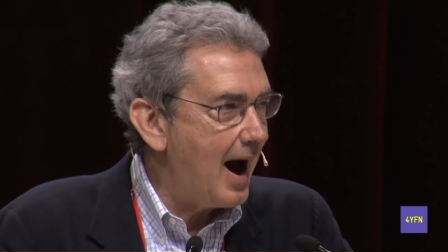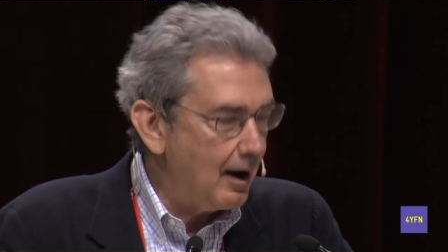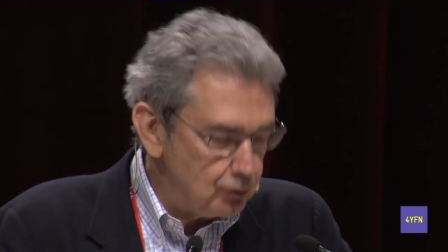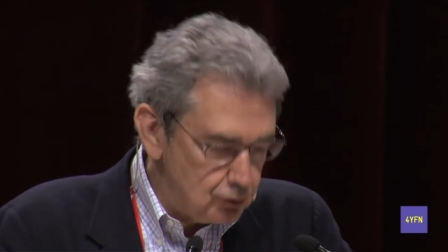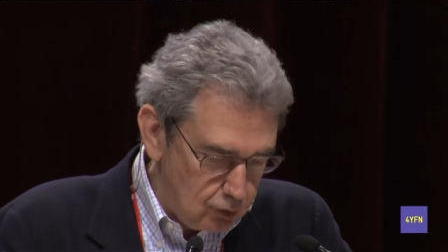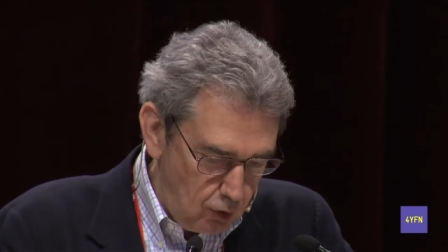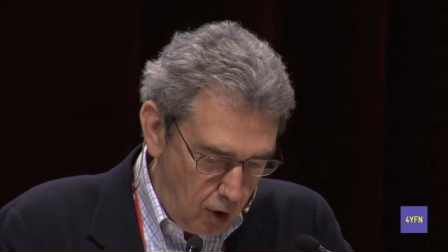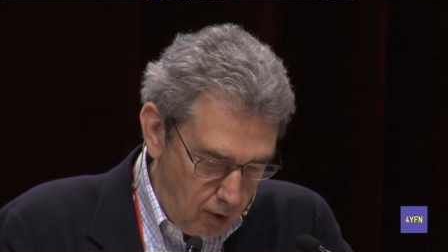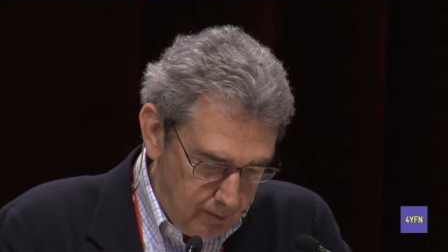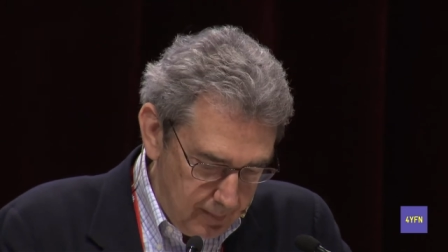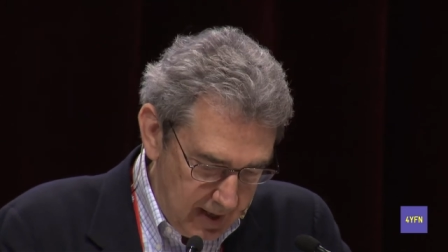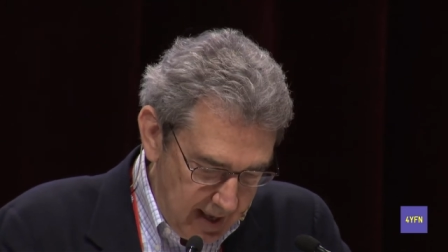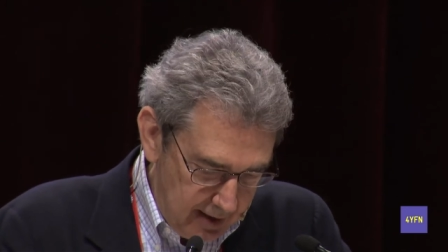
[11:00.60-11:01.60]
outcome
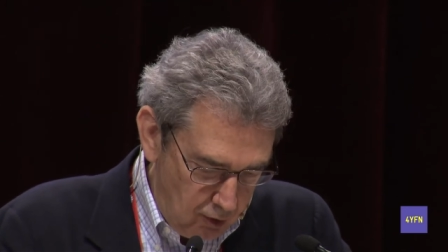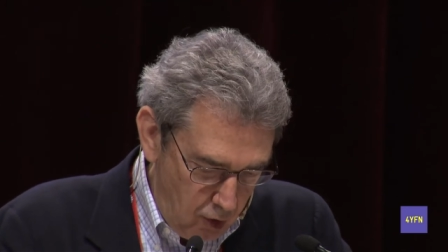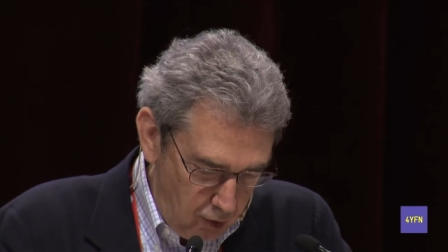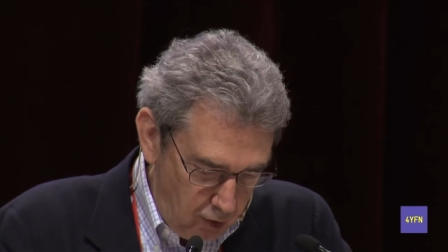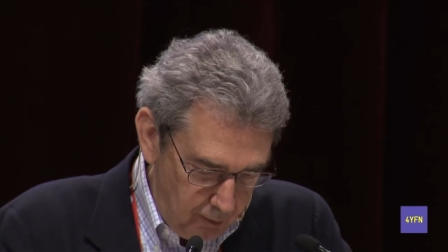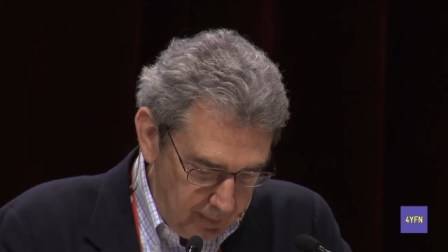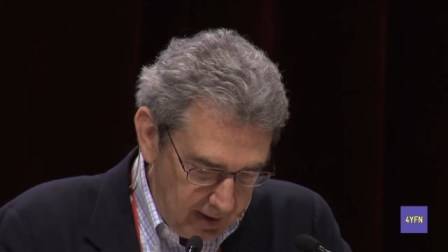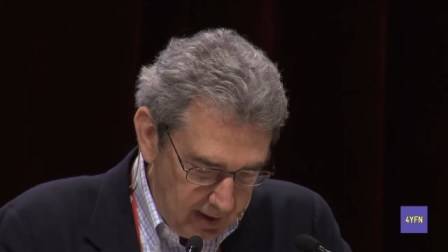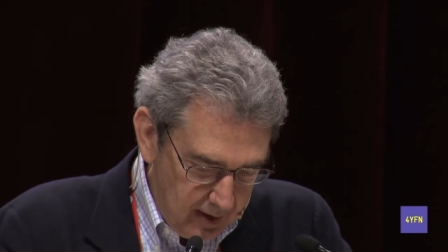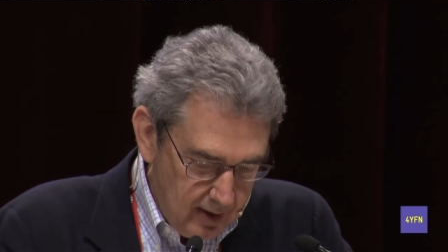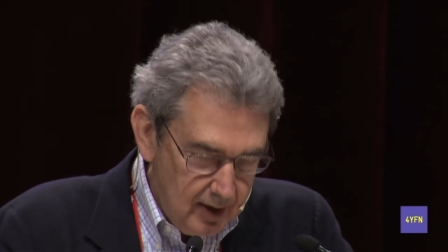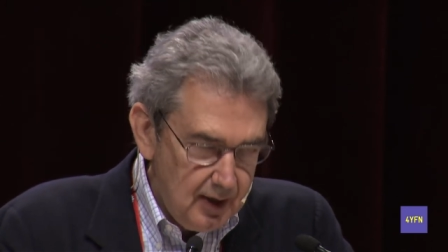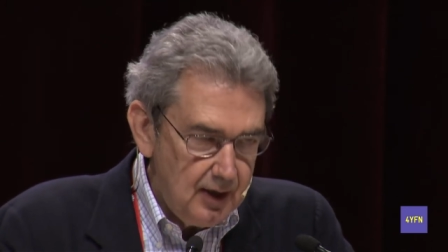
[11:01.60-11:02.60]
economy.
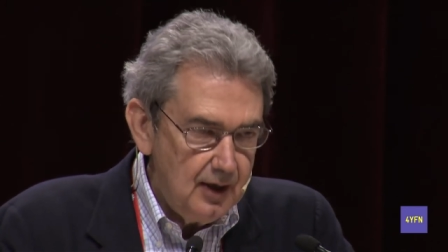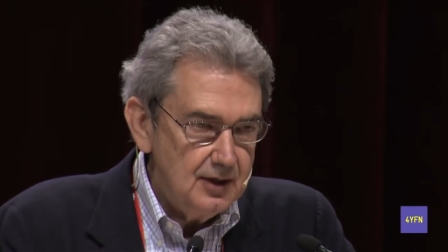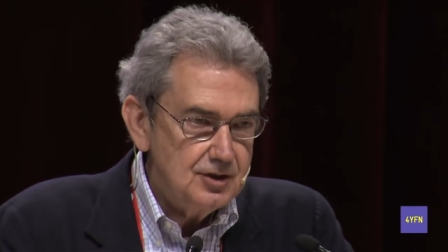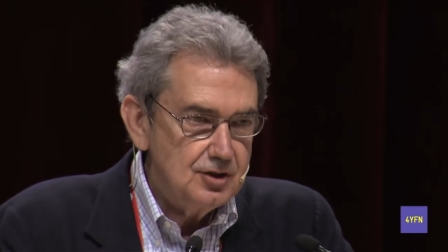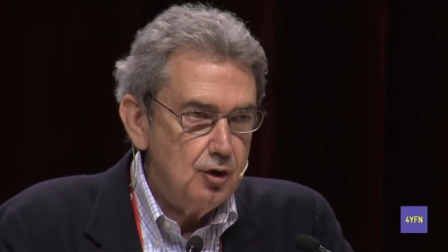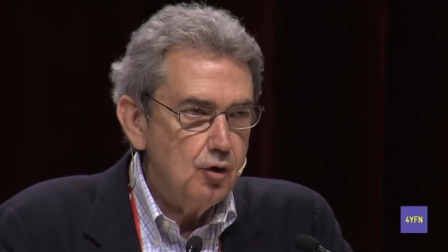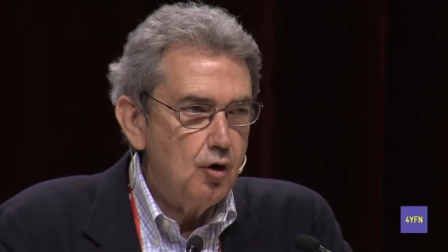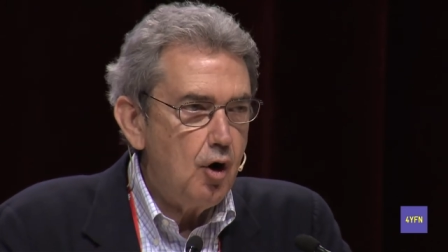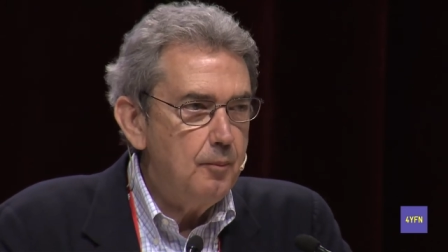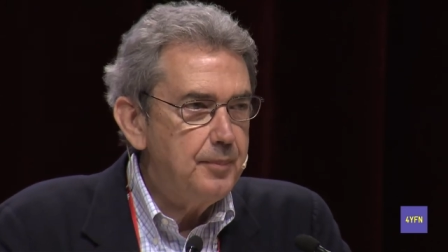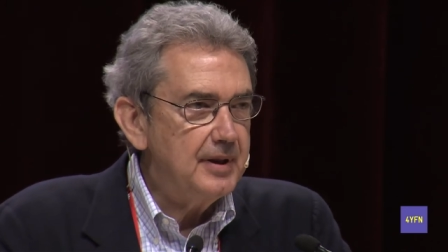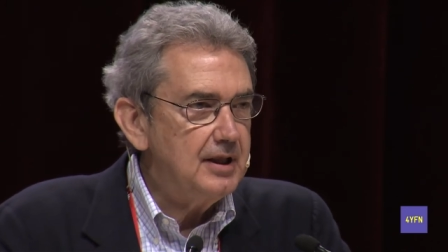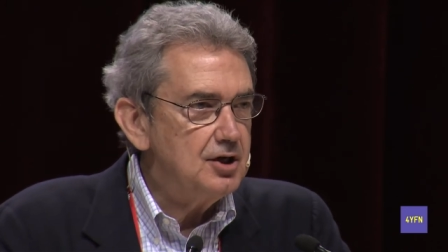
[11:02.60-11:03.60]
So
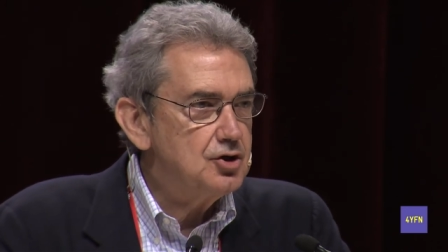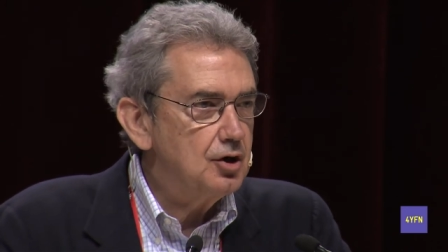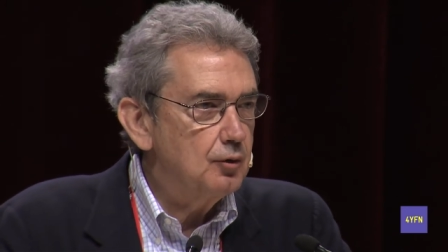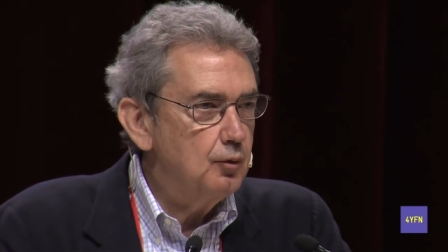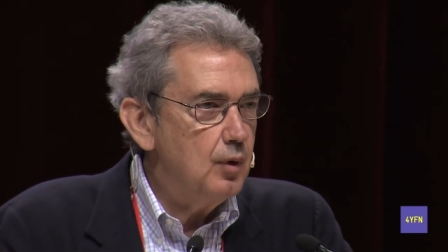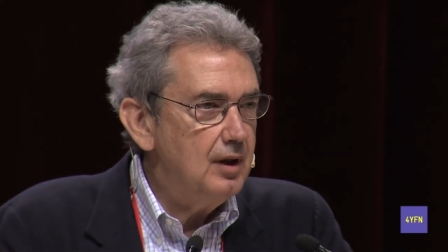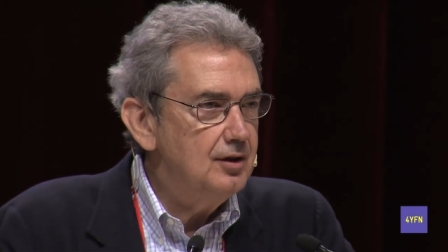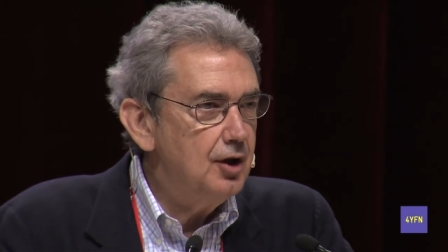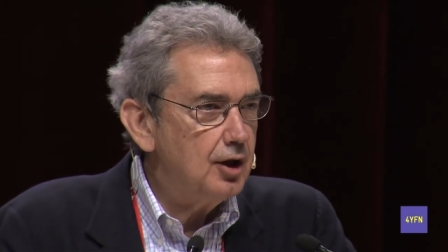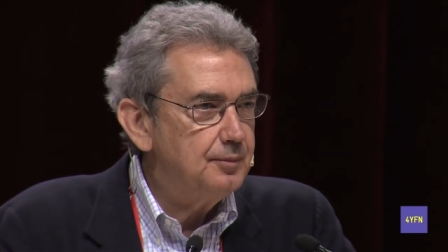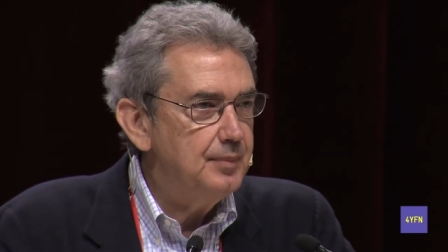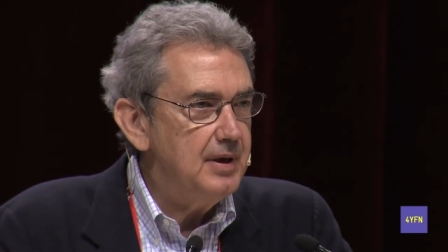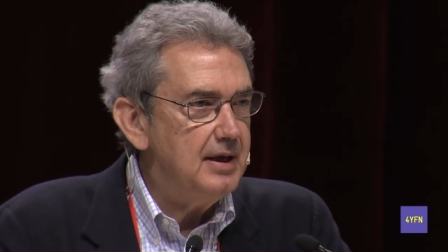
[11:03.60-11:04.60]
competition will
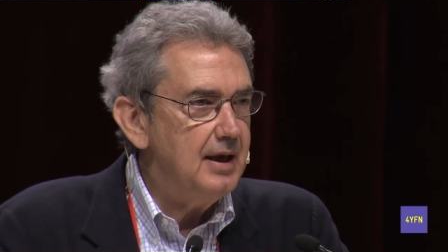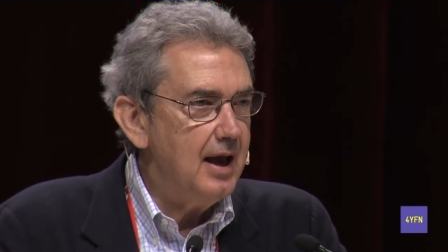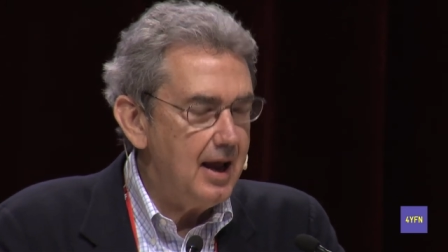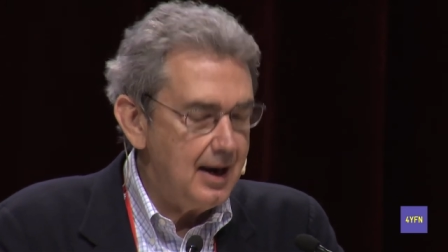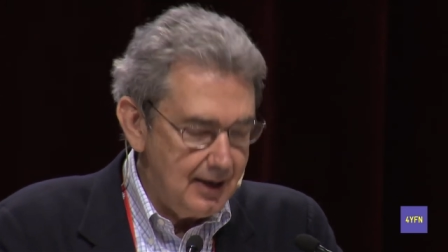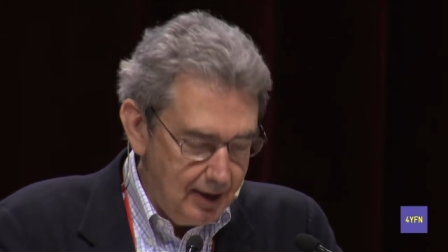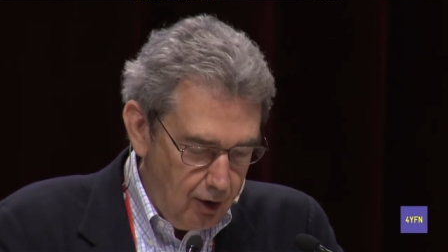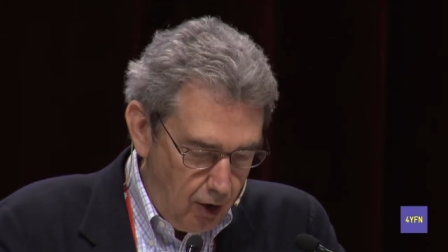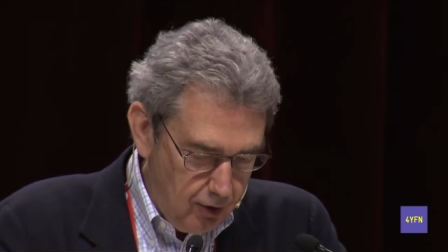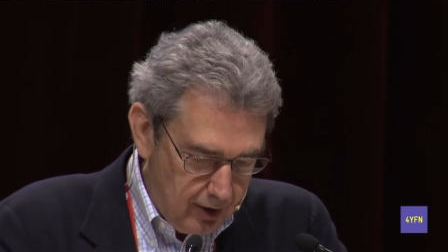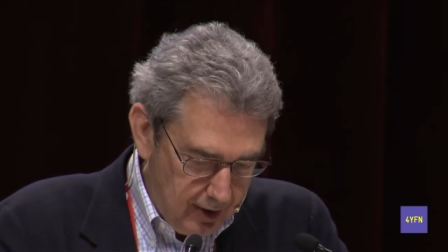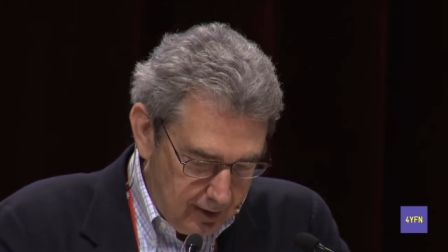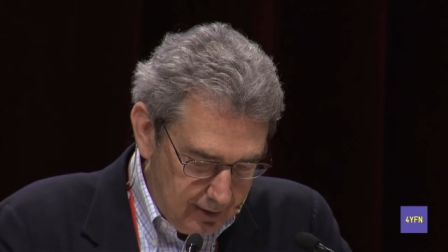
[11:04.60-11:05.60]
not be any
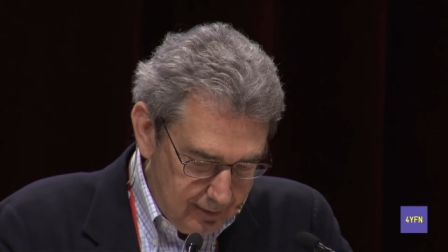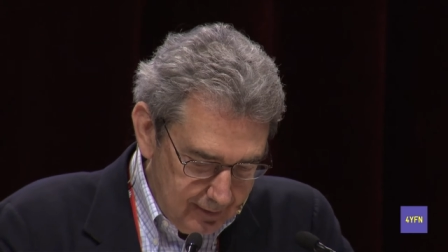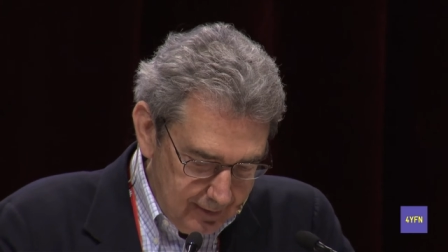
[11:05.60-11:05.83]
longer